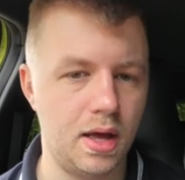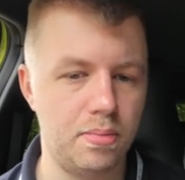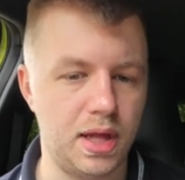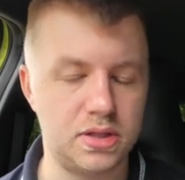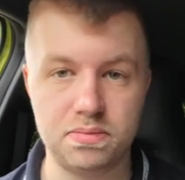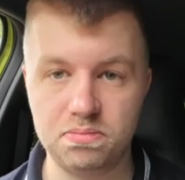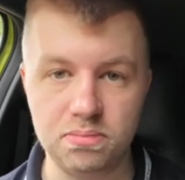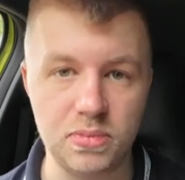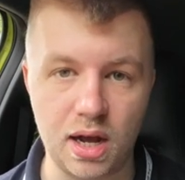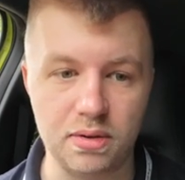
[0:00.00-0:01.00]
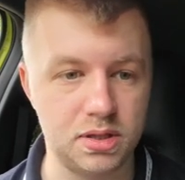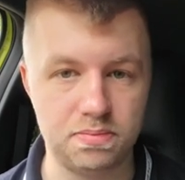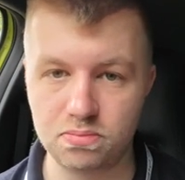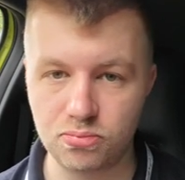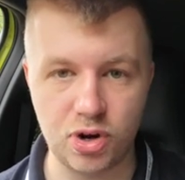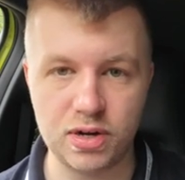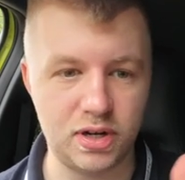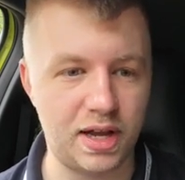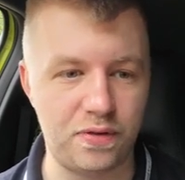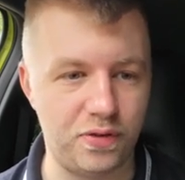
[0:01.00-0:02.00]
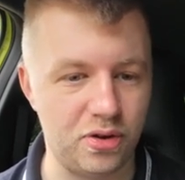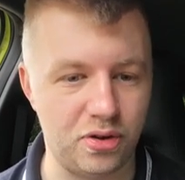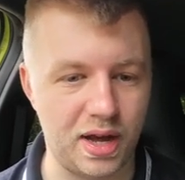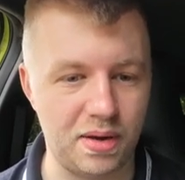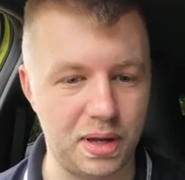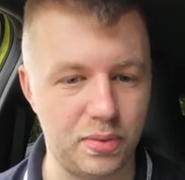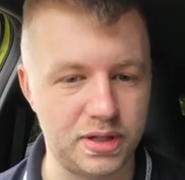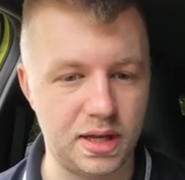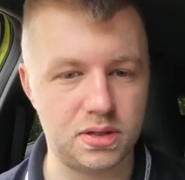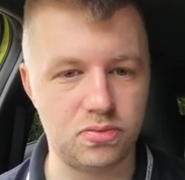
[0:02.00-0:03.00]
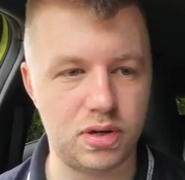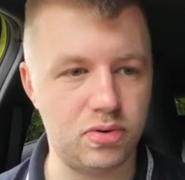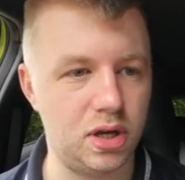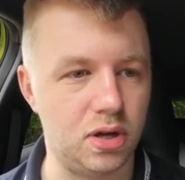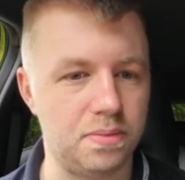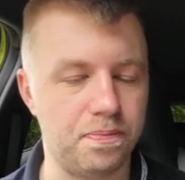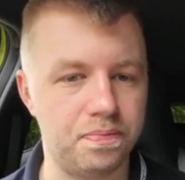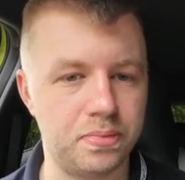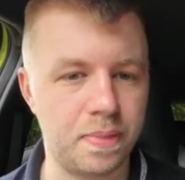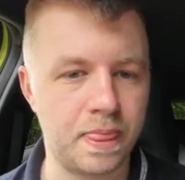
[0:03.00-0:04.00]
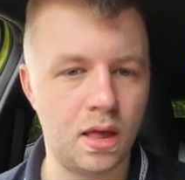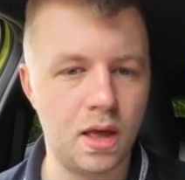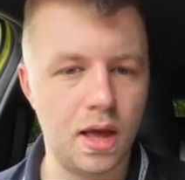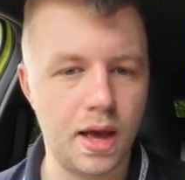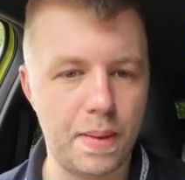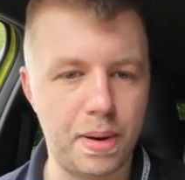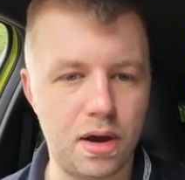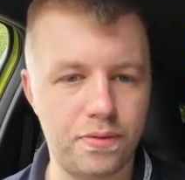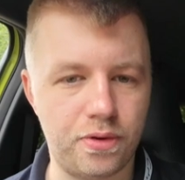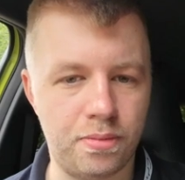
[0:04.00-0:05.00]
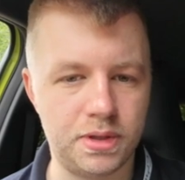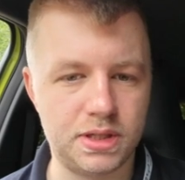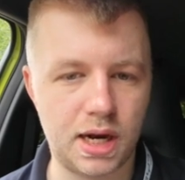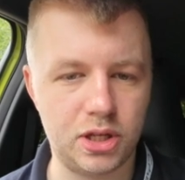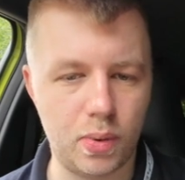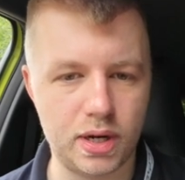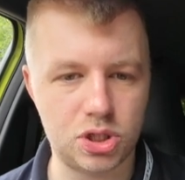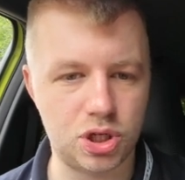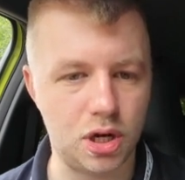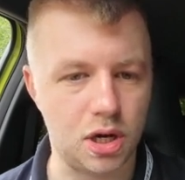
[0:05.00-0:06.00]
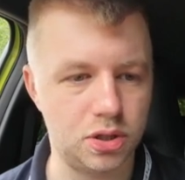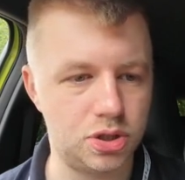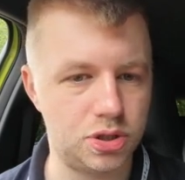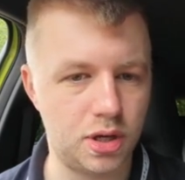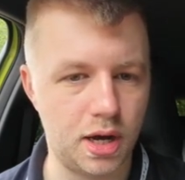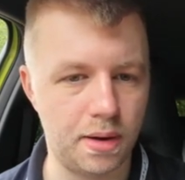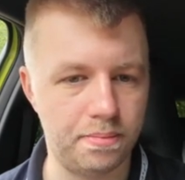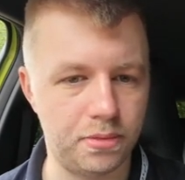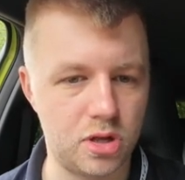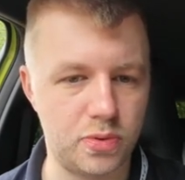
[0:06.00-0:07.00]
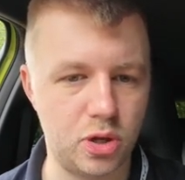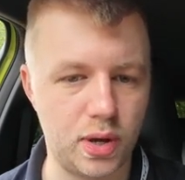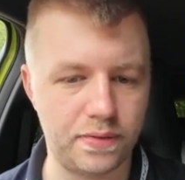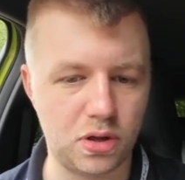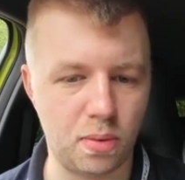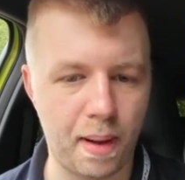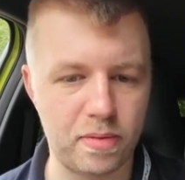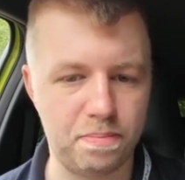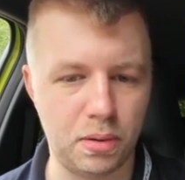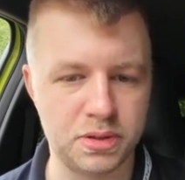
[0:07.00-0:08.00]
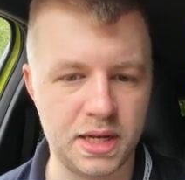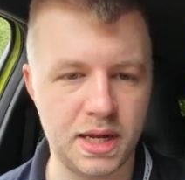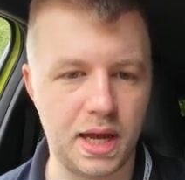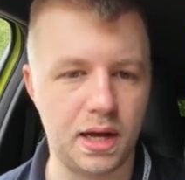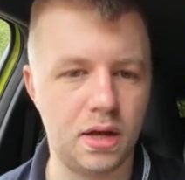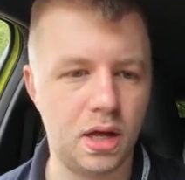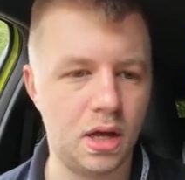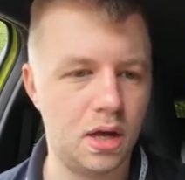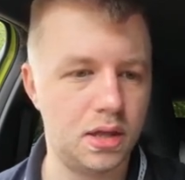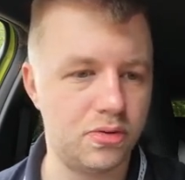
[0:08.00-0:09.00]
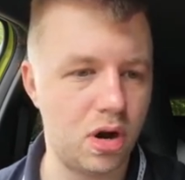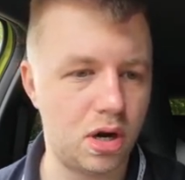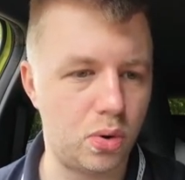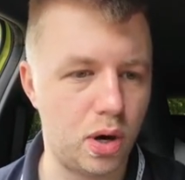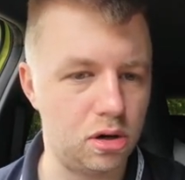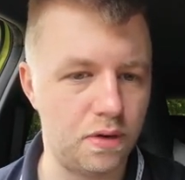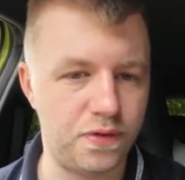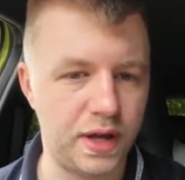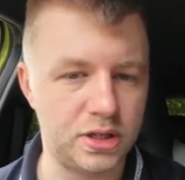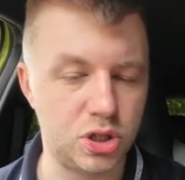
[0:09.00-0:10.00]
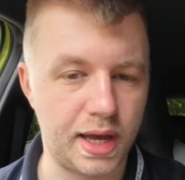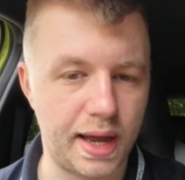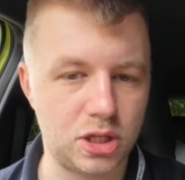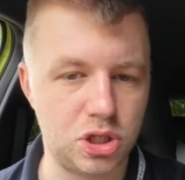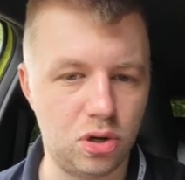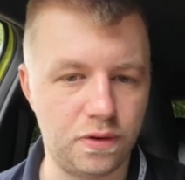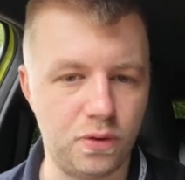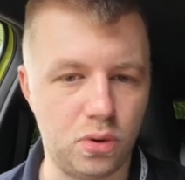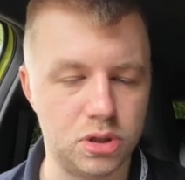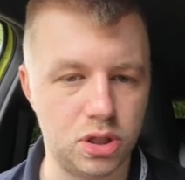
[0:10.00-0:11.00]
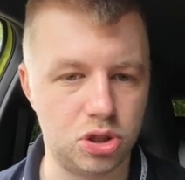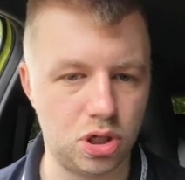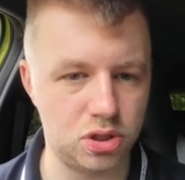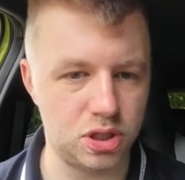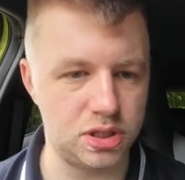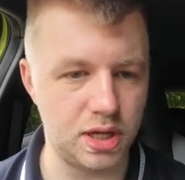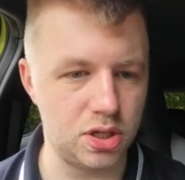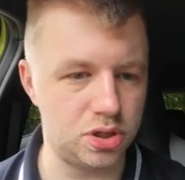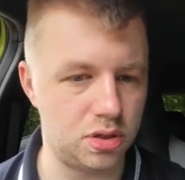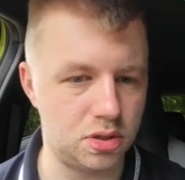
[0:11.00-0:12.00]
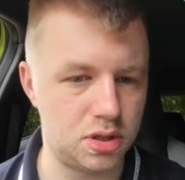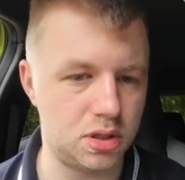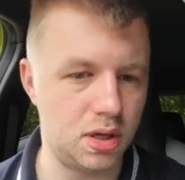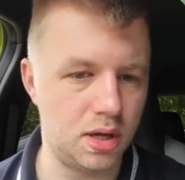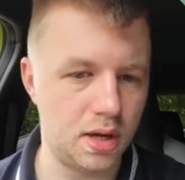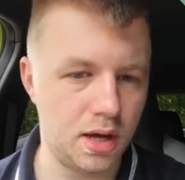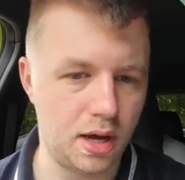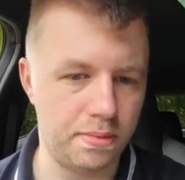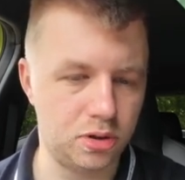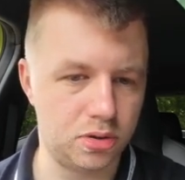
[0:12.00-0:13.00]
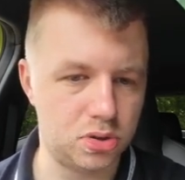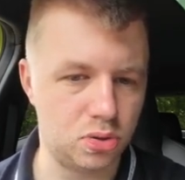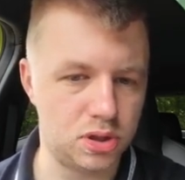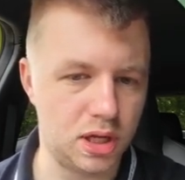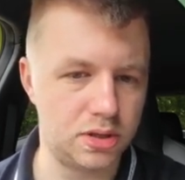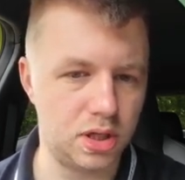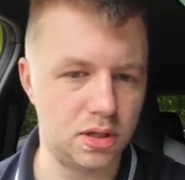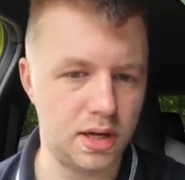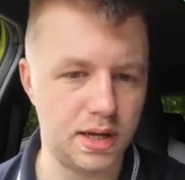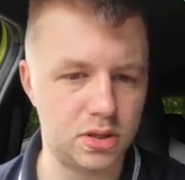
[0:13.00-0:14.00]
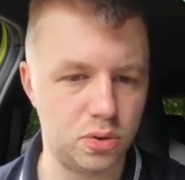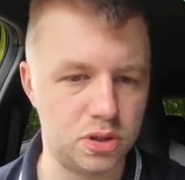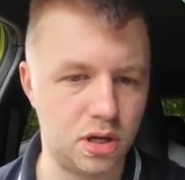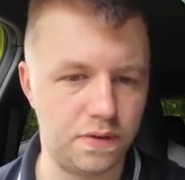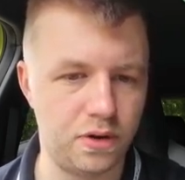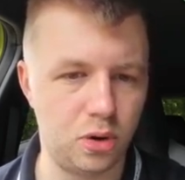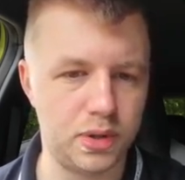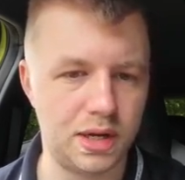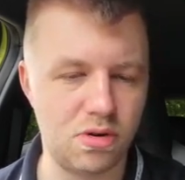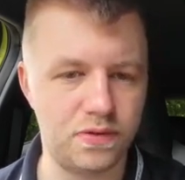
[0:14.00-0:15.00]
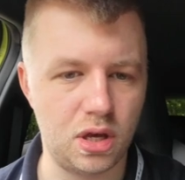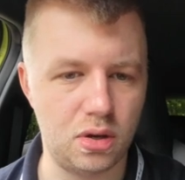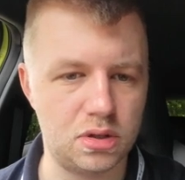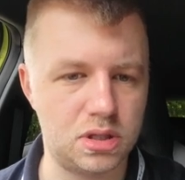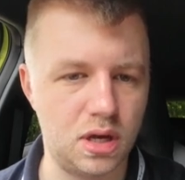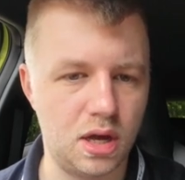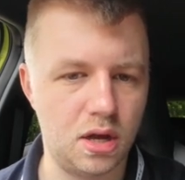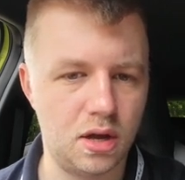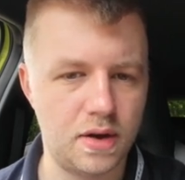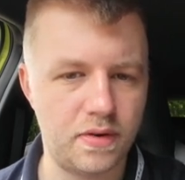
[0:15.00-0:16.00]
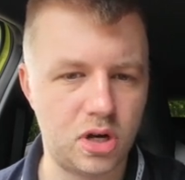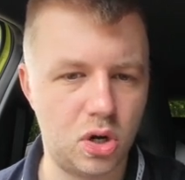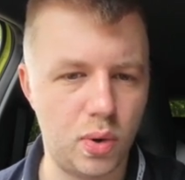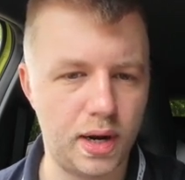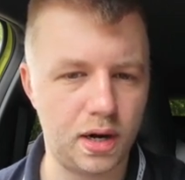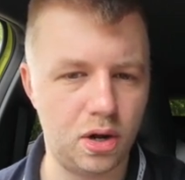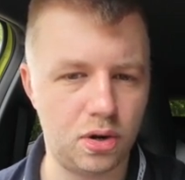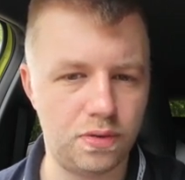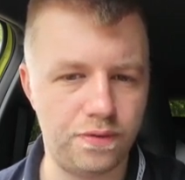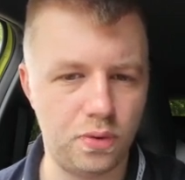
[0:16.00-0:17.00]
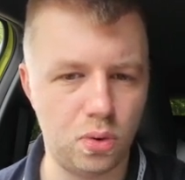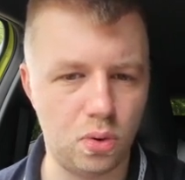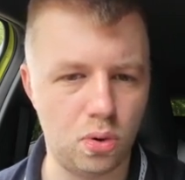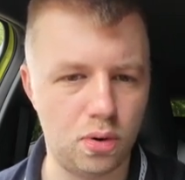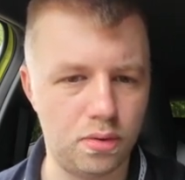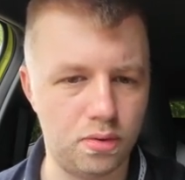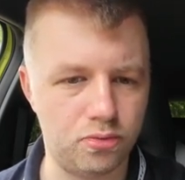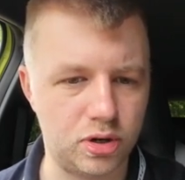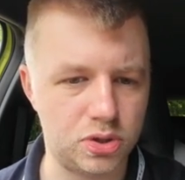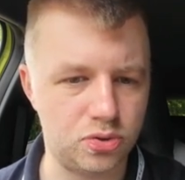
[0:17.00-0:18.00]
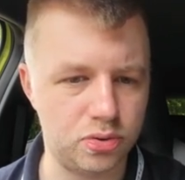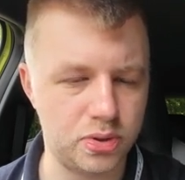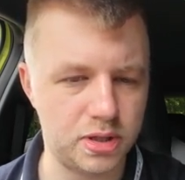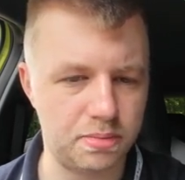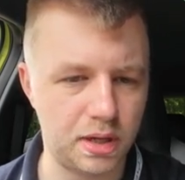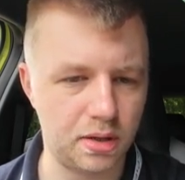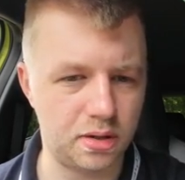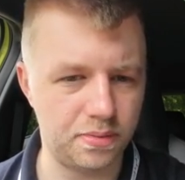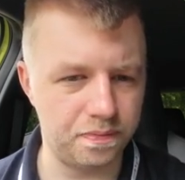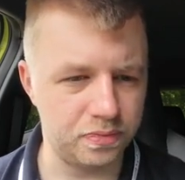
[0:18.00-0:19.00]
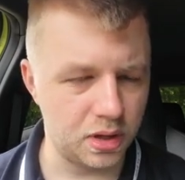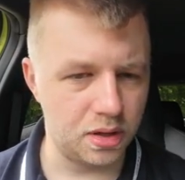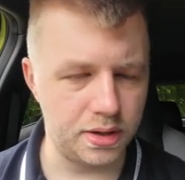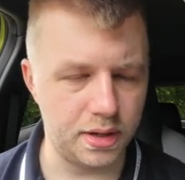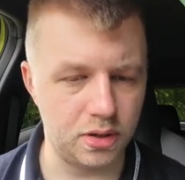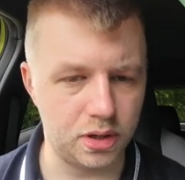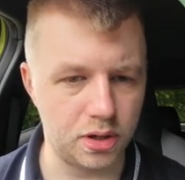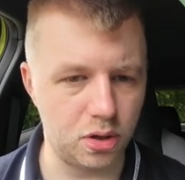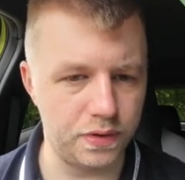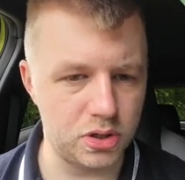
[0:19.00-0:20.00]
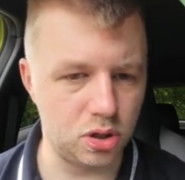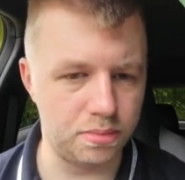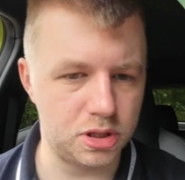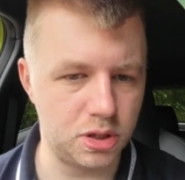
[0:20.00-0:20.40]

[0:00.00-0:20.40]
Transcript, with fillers: But that's, yeah, that's really, really good effort on that BYD, so really, really good. Apart from telling you where to charge, because we do have Google Maps built in here, there are quite a lot of things you can actually look for. So charging stations, got Source London and that sort of stuff, along with their reviews. Have a quick look for restaurants or something. So look at coffee shops.